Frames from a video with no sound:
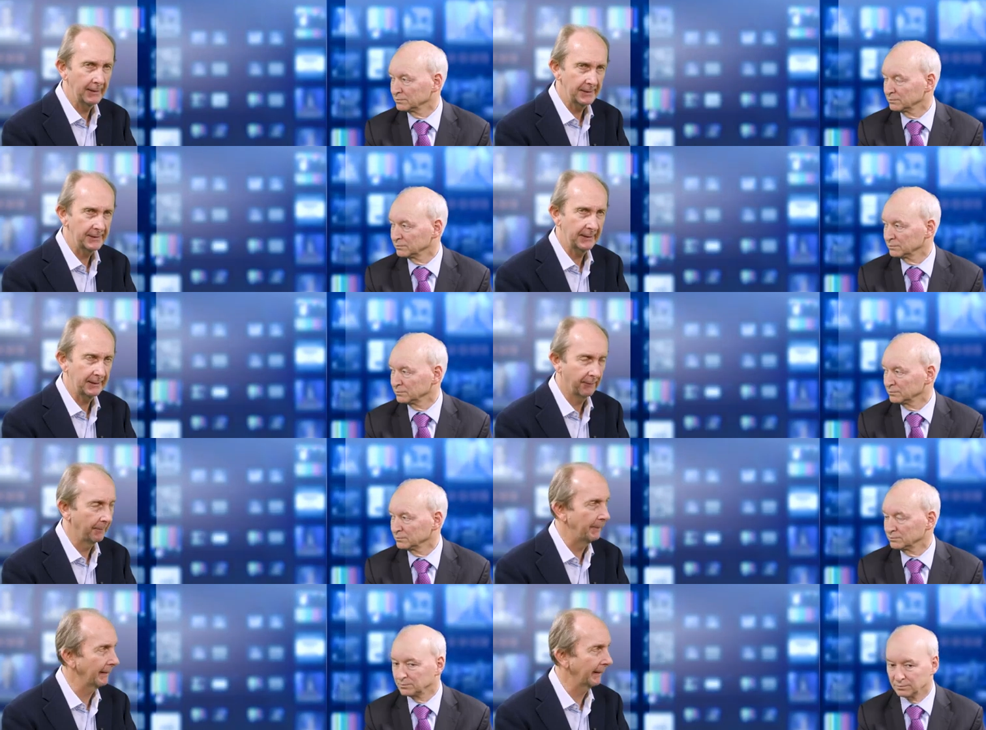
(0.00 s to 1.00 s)
Speaker 1: I just think there are
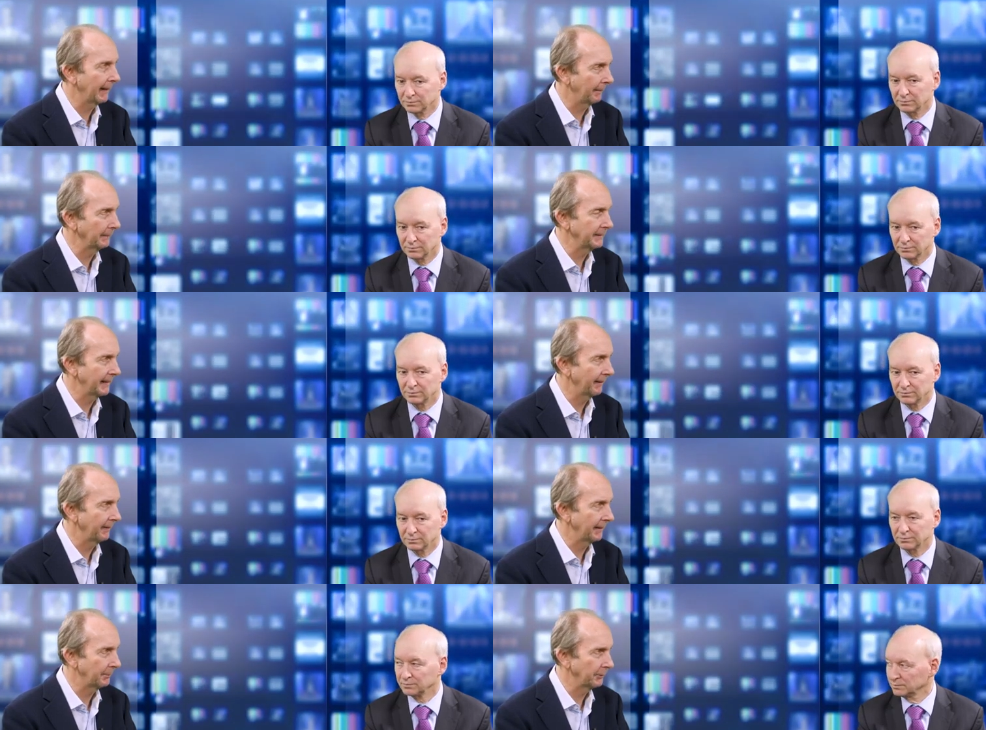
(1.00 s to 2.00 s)
better companies out there
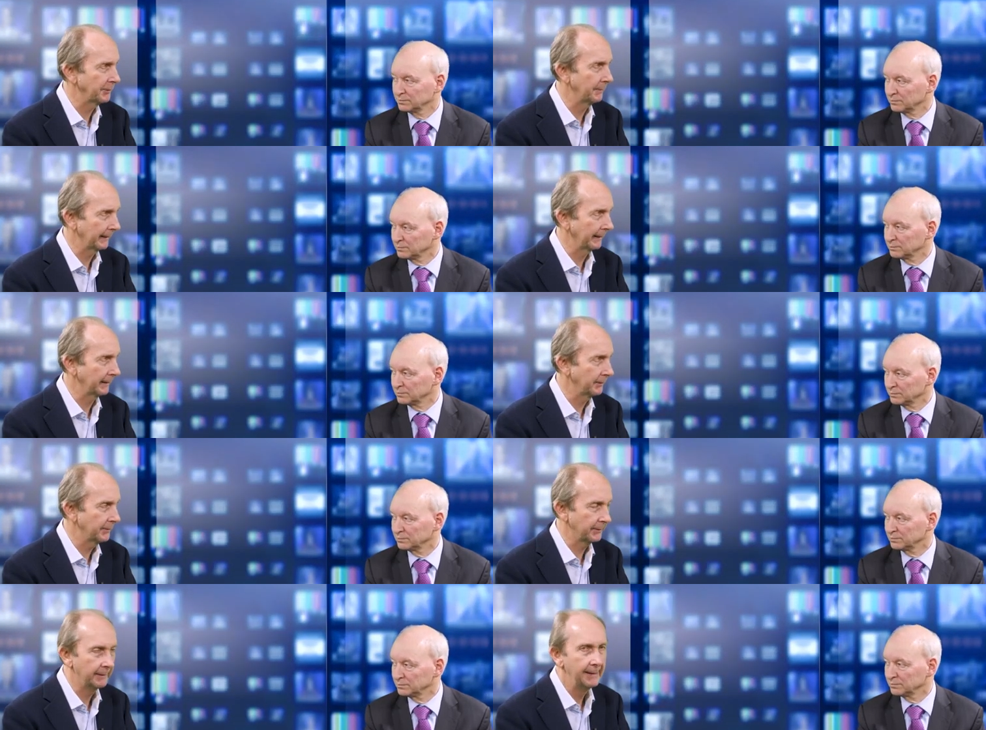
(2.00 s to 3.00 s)
to put your money
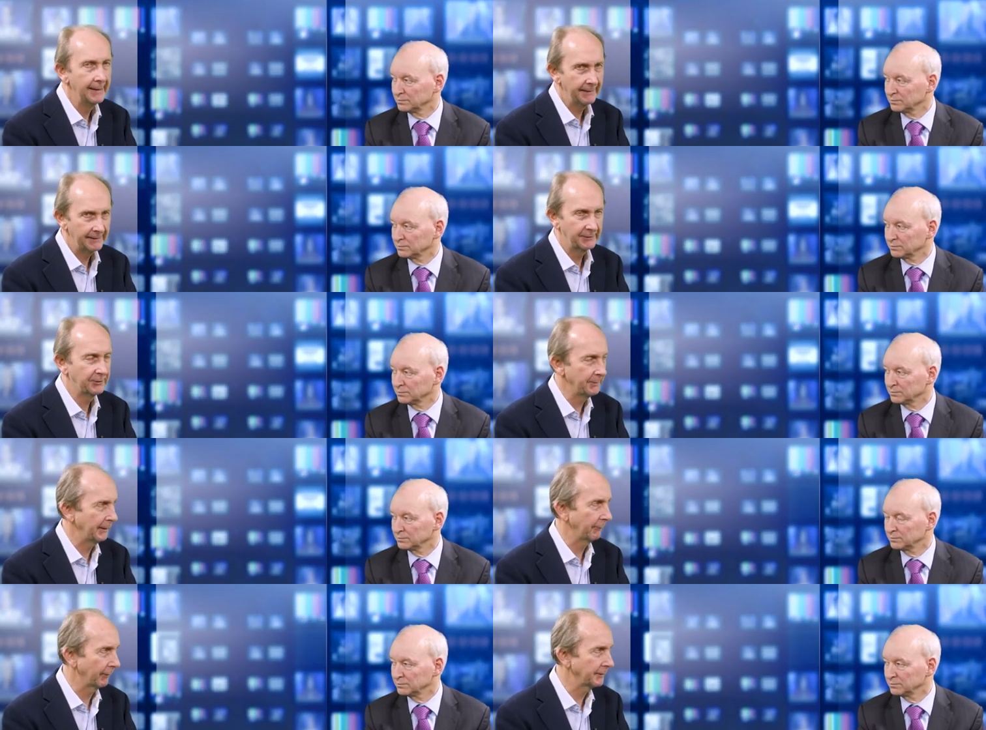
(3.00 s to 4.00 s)
into. There's too many
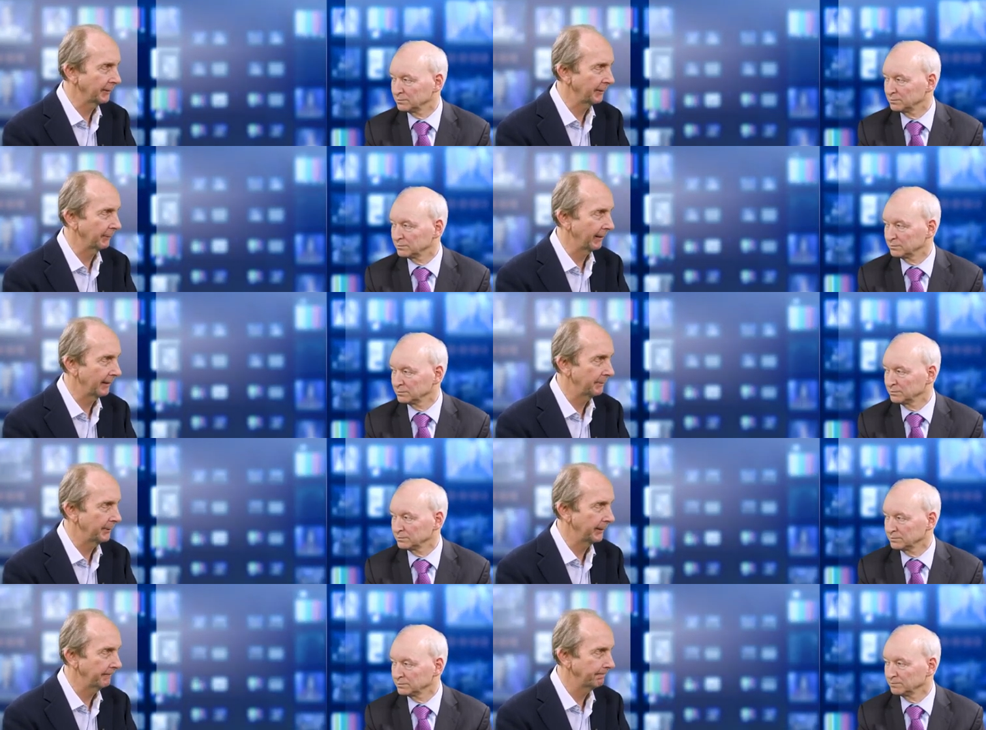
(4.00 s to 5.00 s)
risks, I think, with
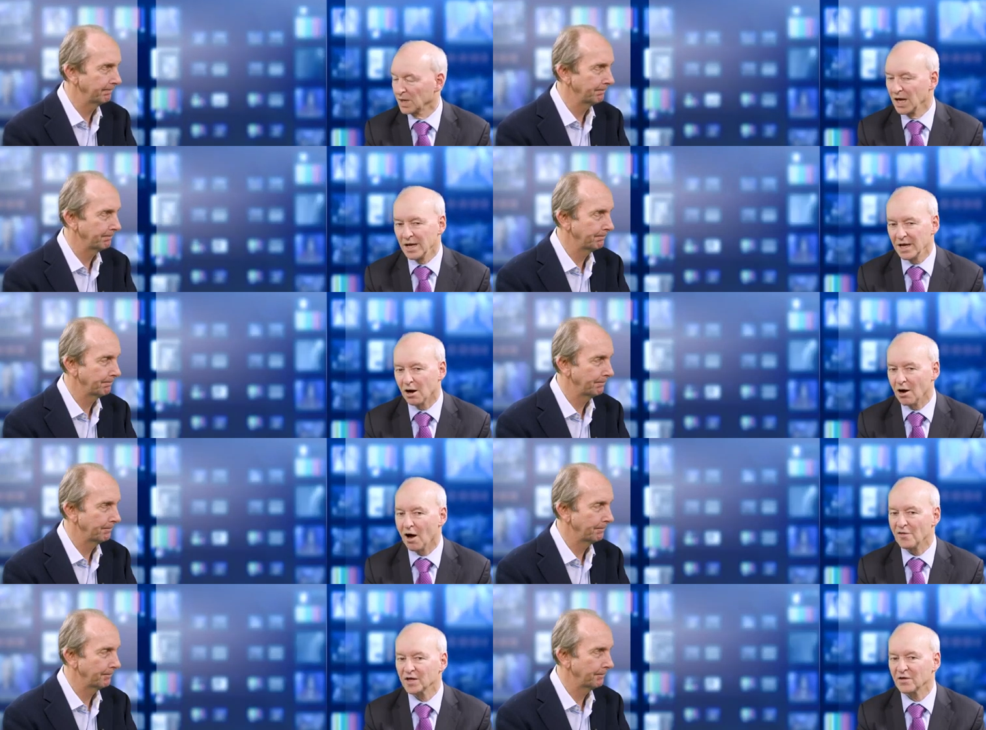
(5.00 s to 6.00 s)
AMP.
Speaker 2: Yeah, I, I
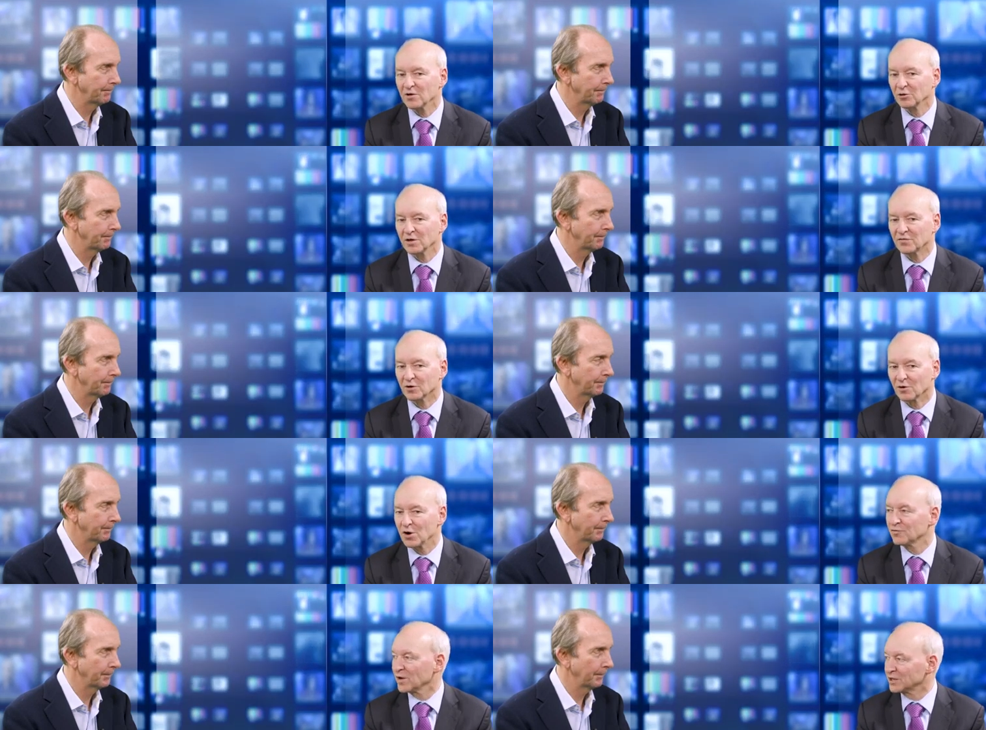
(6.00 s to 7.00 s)
think if you're looking for
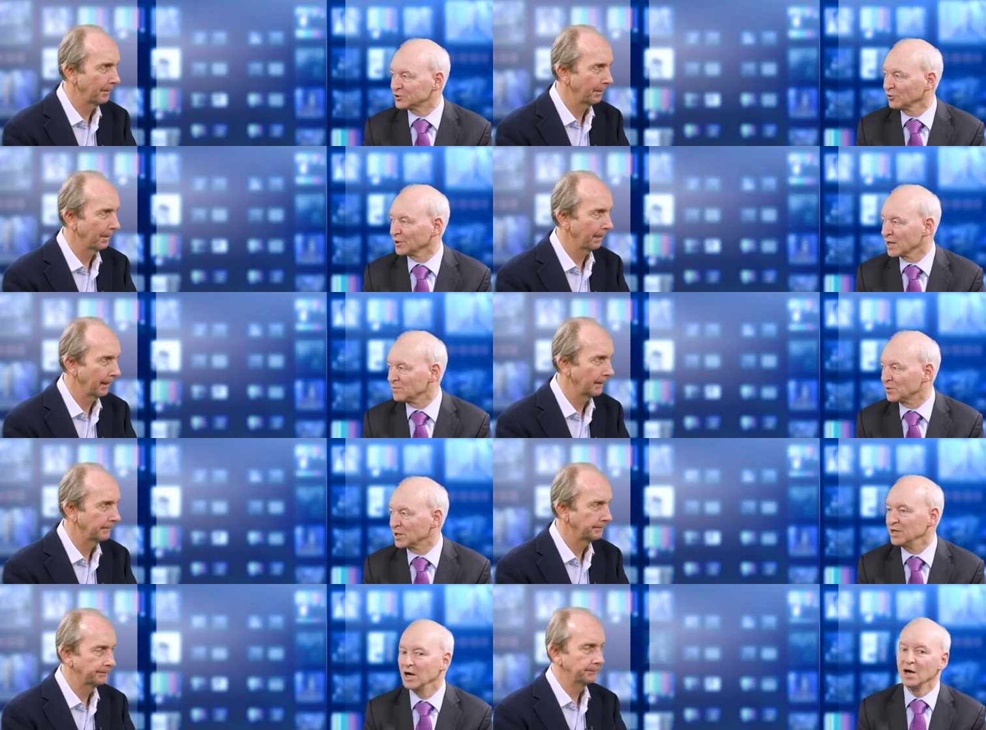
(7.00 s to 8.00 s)
growth, it's not
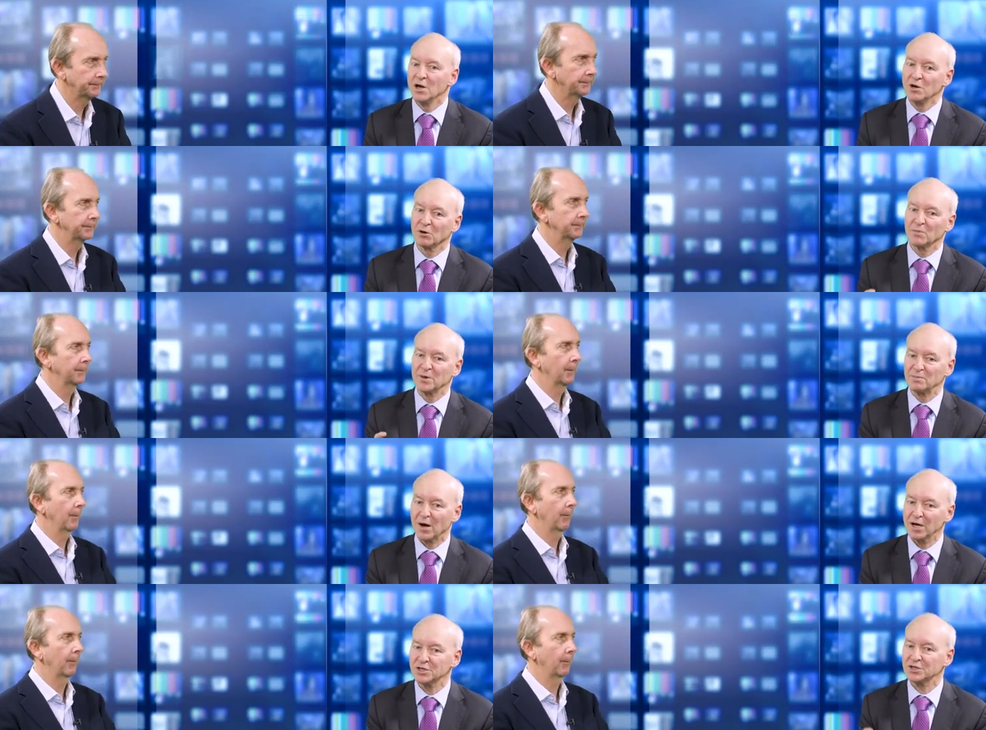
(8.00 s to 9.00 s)
AMP. You want to be
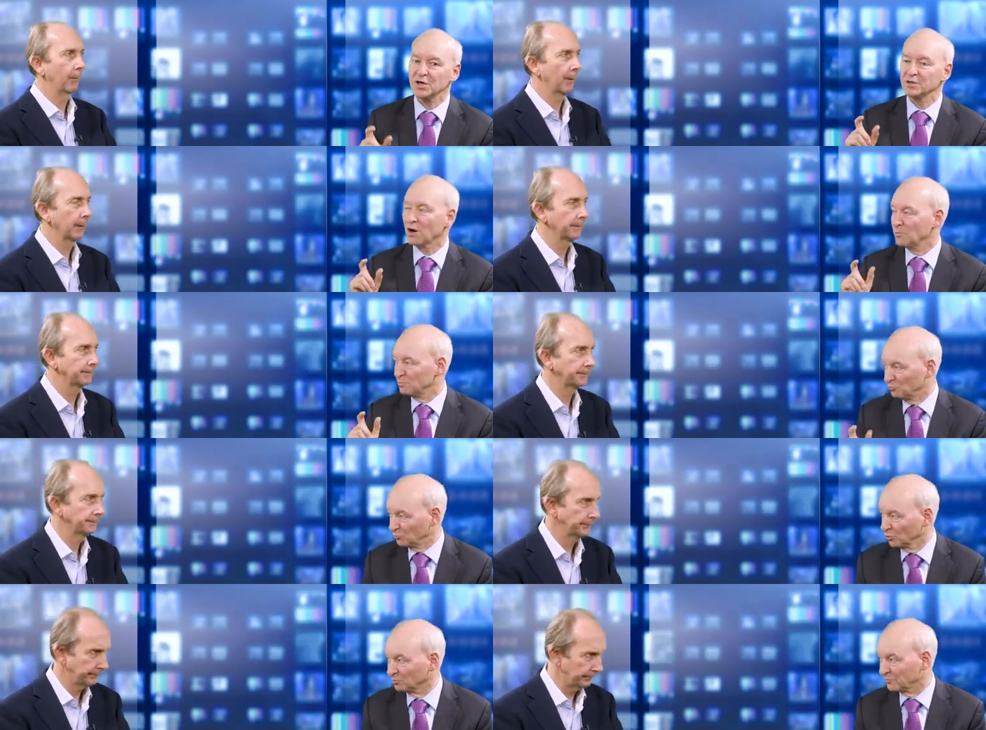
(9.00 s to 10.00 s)
patient,
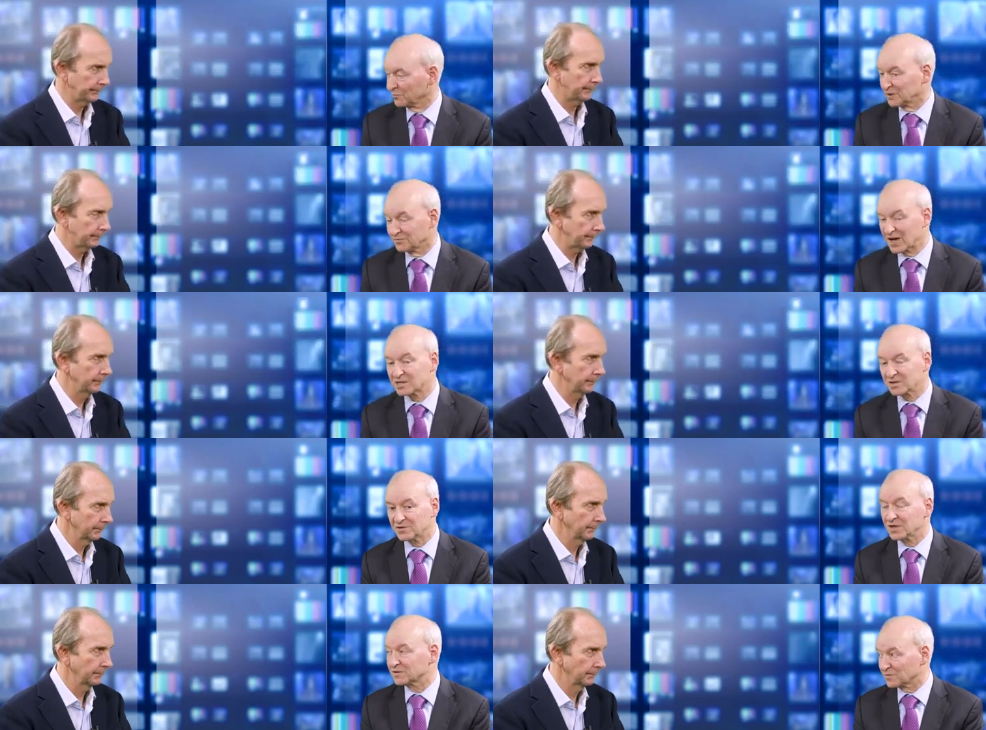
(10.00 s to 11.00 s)
look, eventually
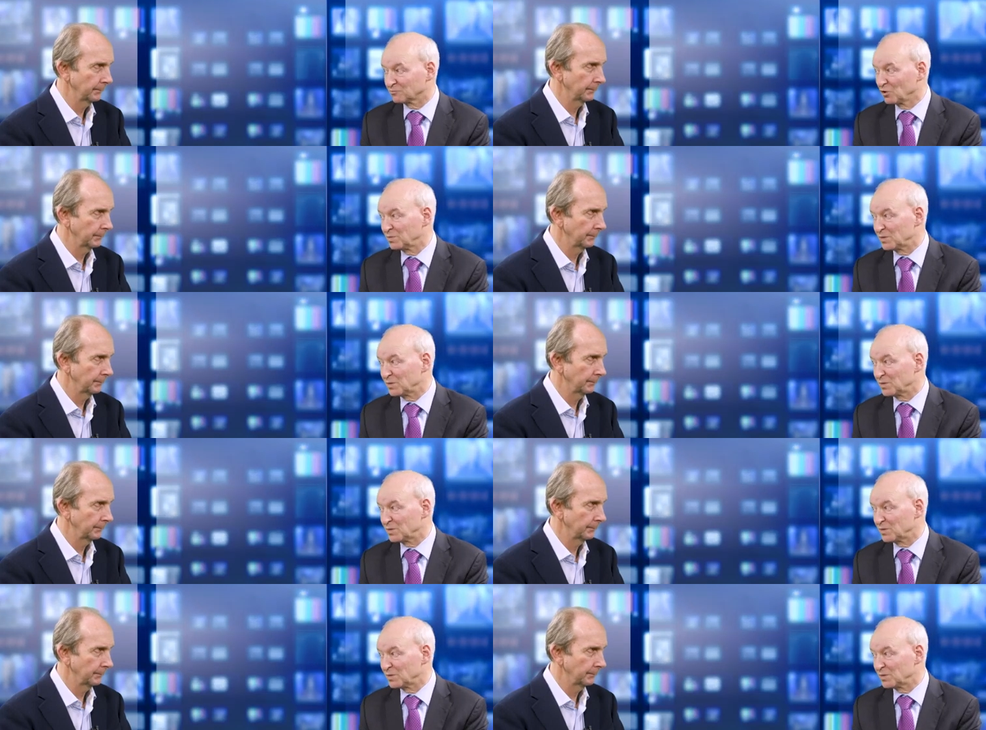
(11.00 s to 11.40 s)
think that they will